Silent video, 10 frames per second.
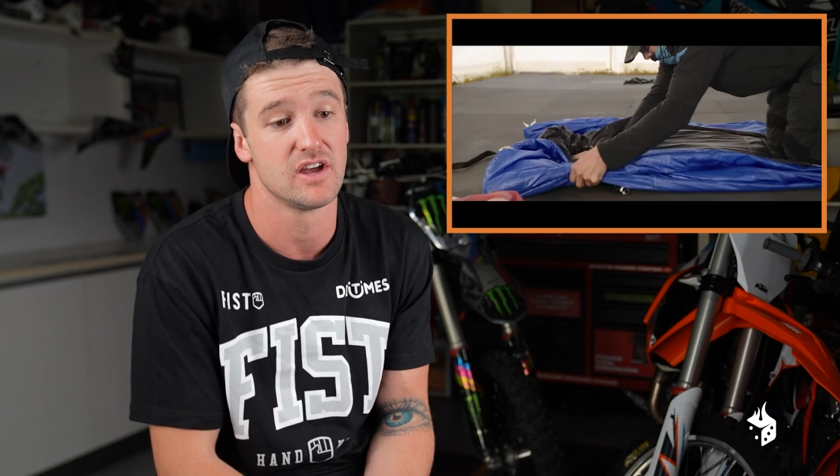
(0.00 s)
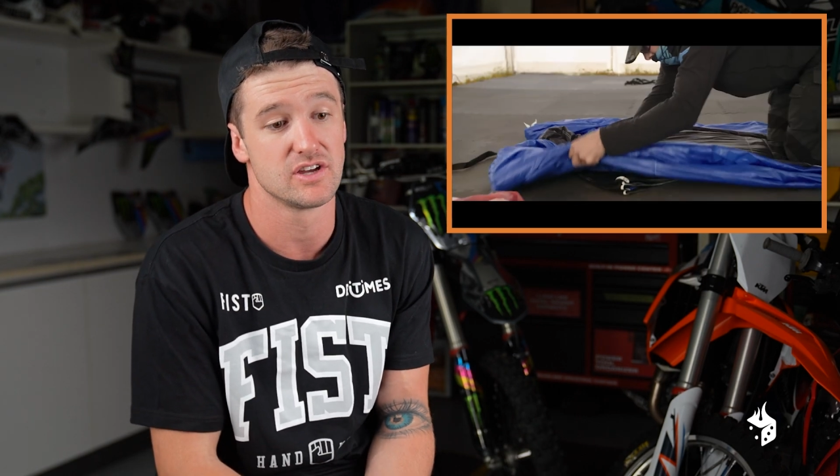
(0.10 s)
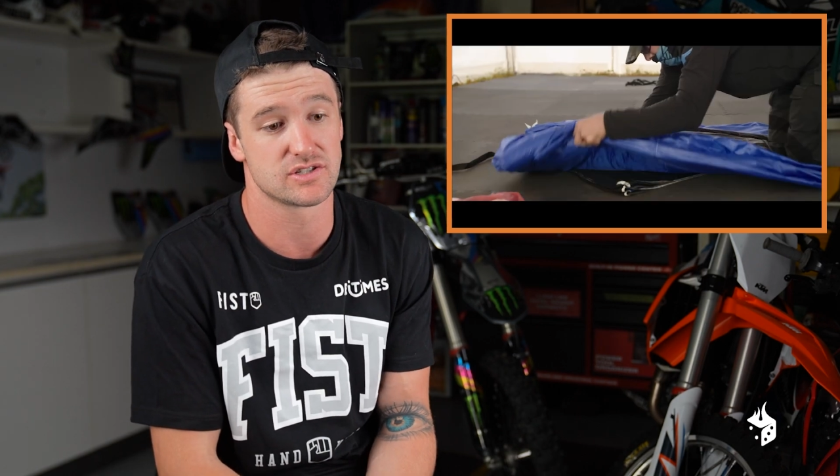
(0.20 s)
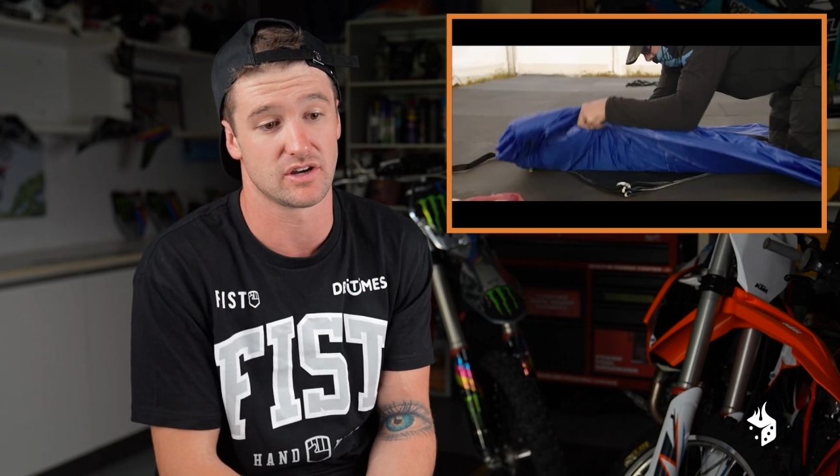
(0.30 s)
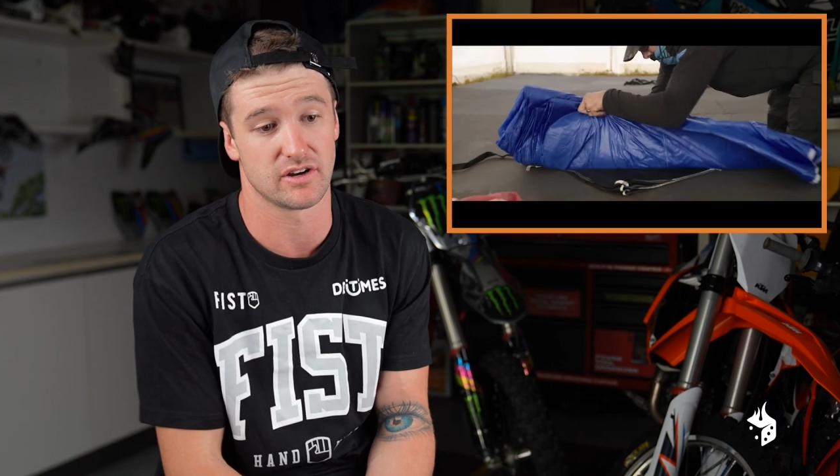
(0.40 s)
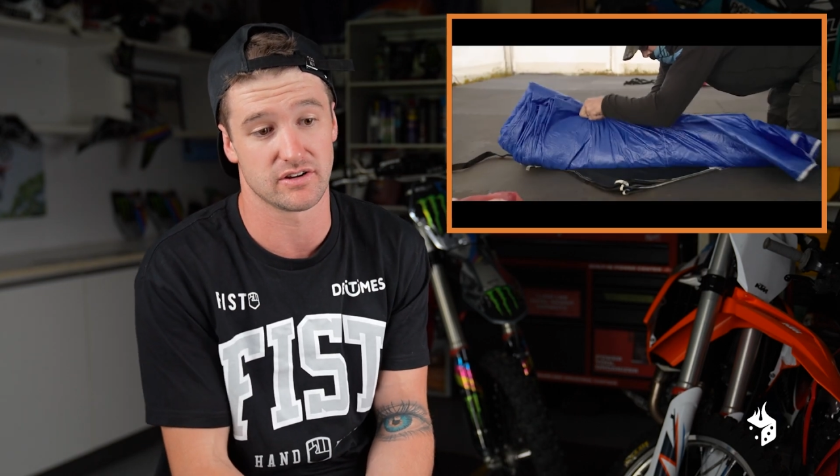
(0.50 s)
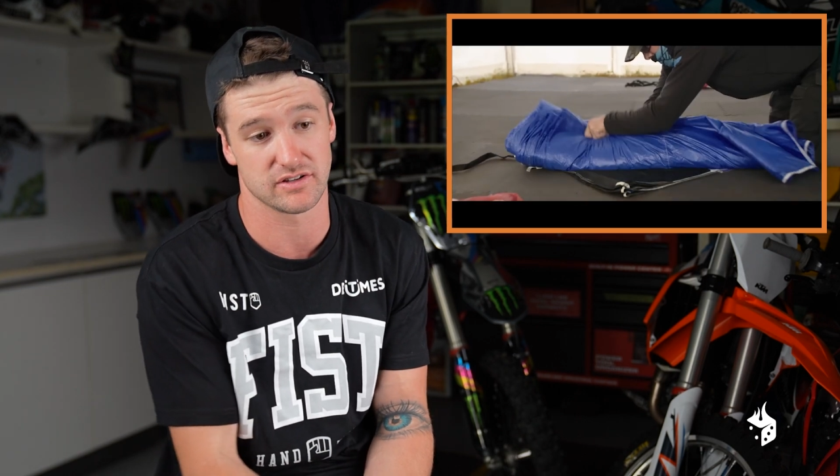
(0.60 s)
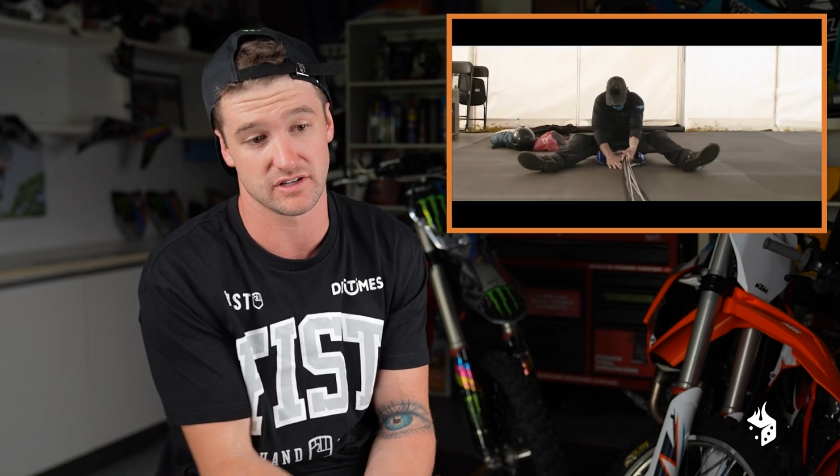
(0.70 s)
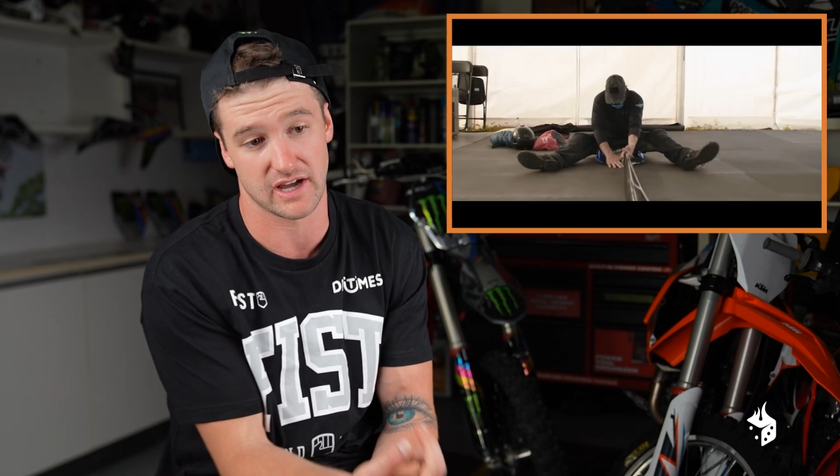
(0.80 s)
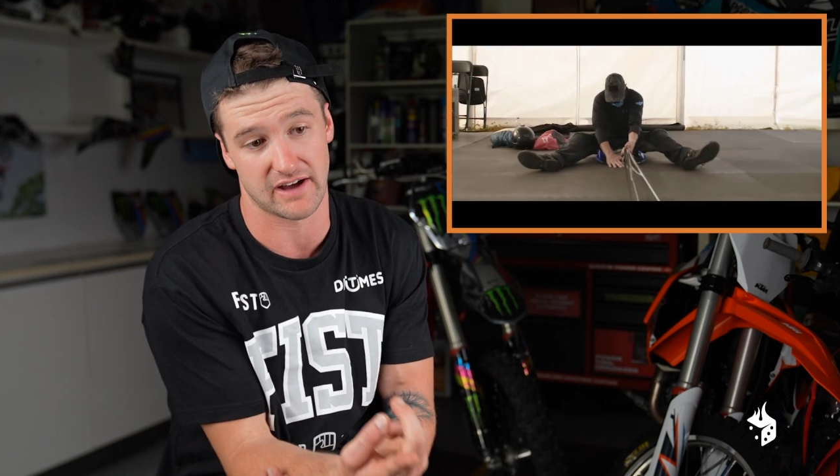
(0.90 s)
So
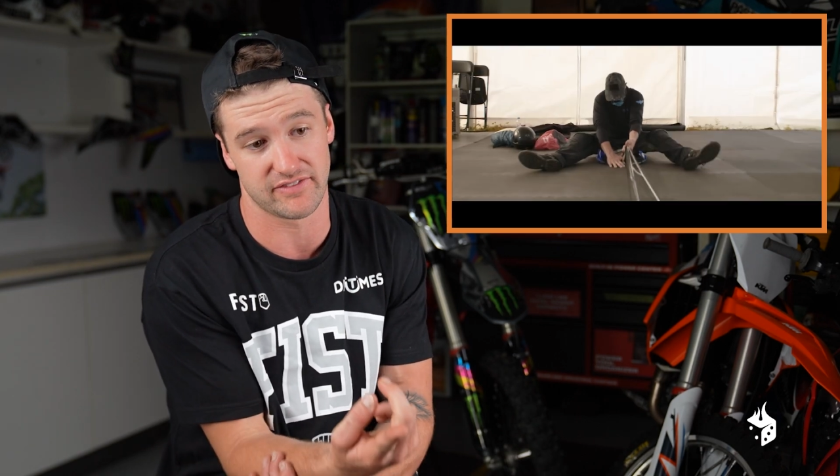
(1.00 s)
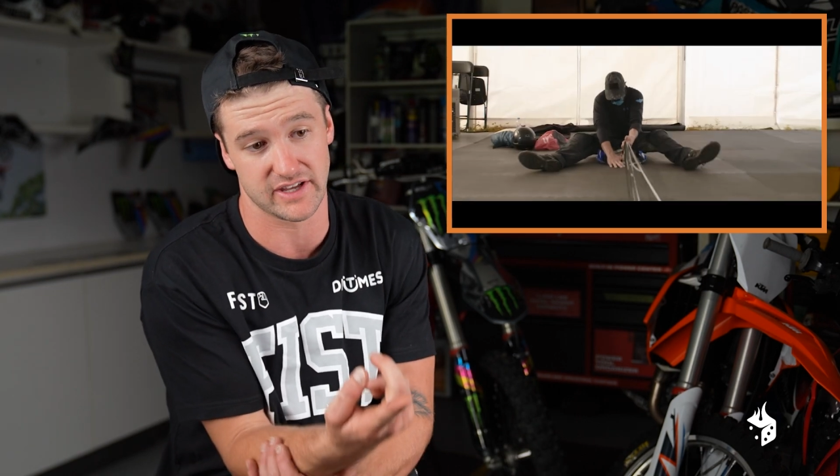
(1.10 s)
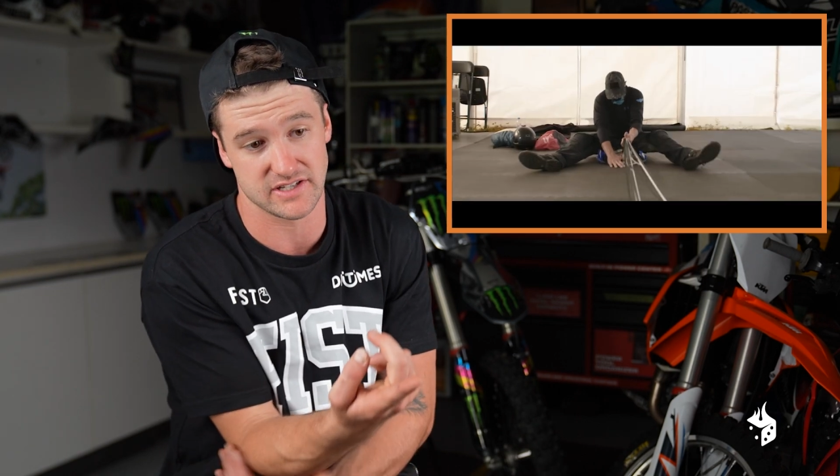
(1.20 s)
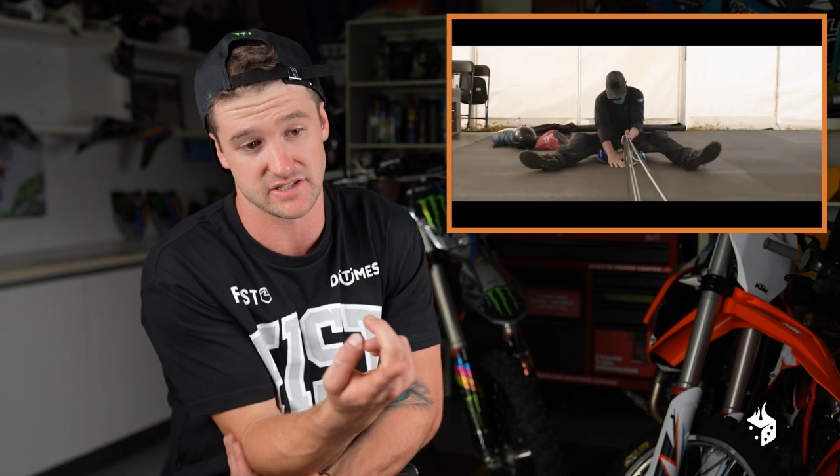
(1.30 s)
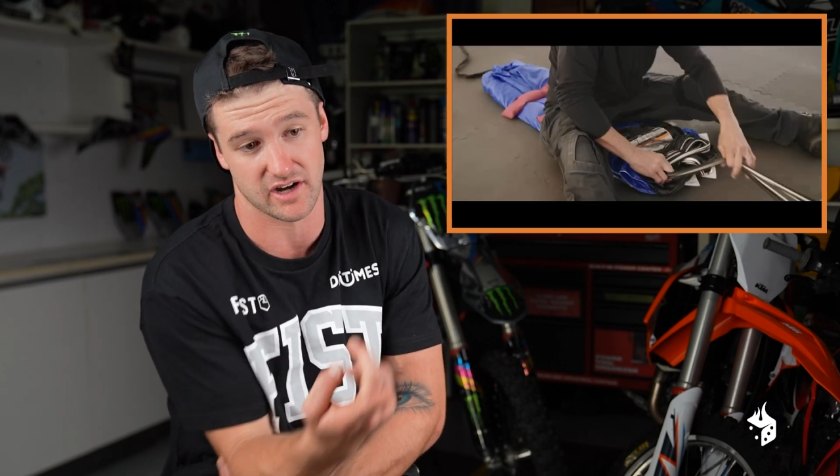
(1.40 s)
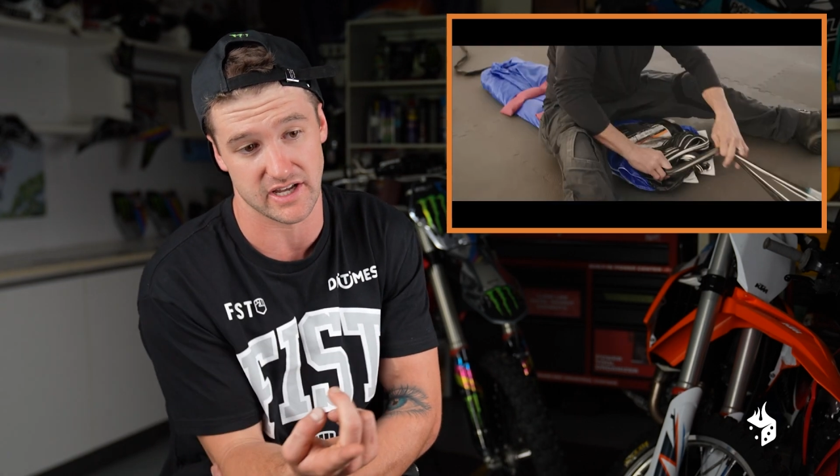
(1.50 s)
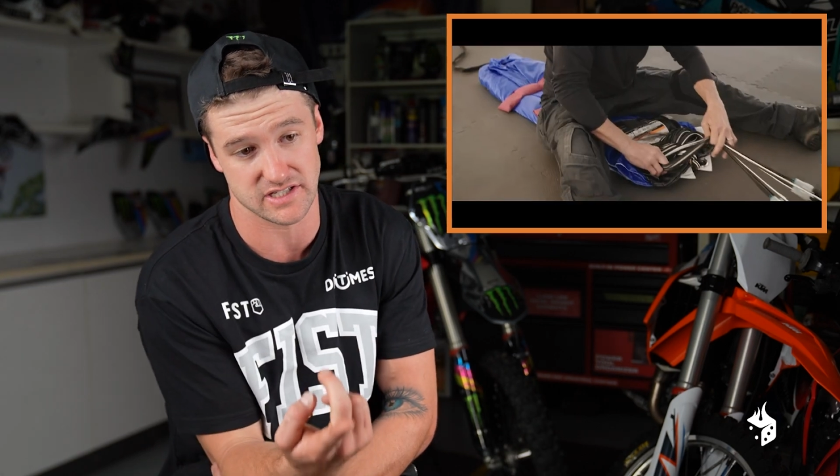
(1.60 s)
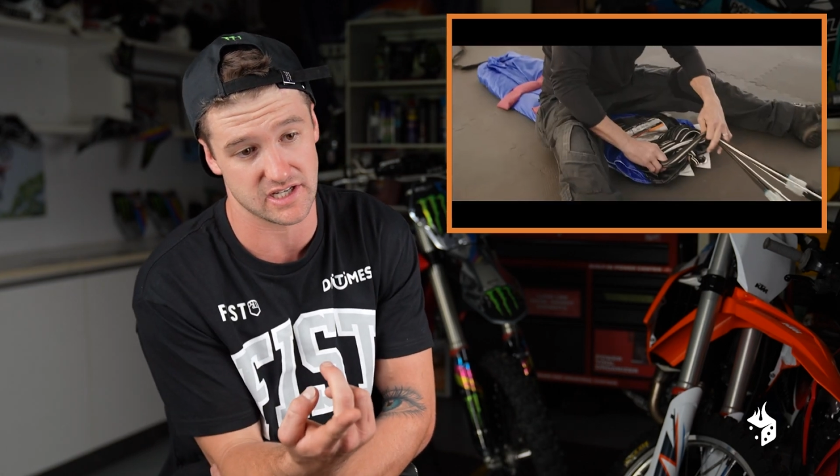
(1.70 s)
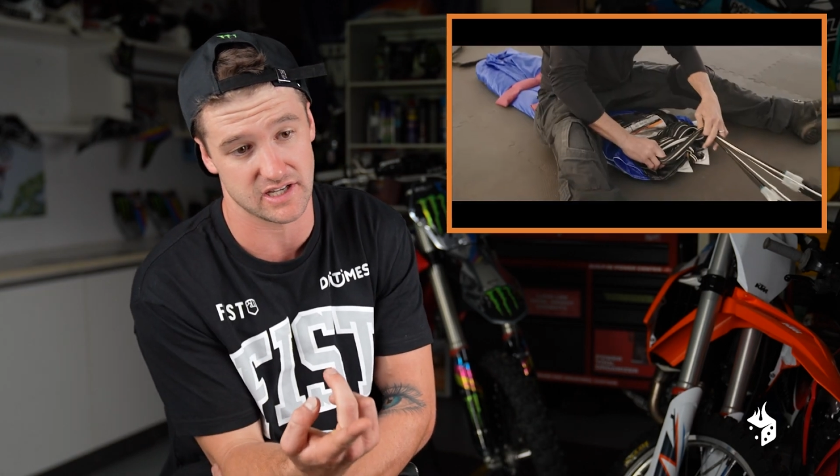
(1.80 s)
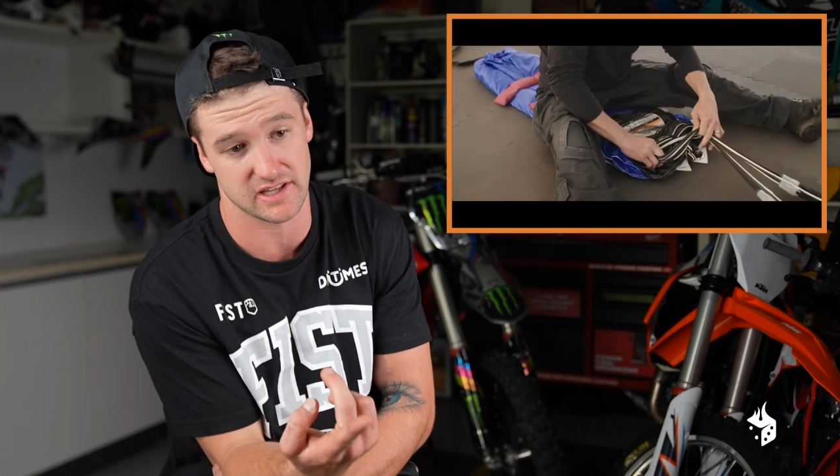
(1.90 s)
you have these guys
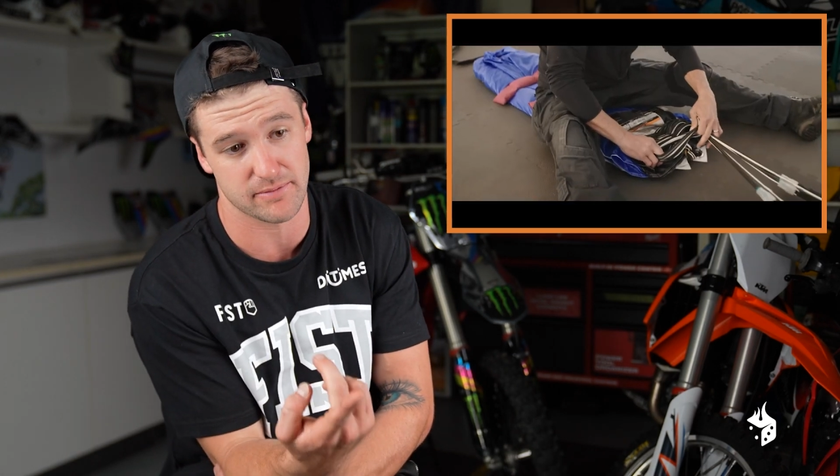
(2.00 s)
here,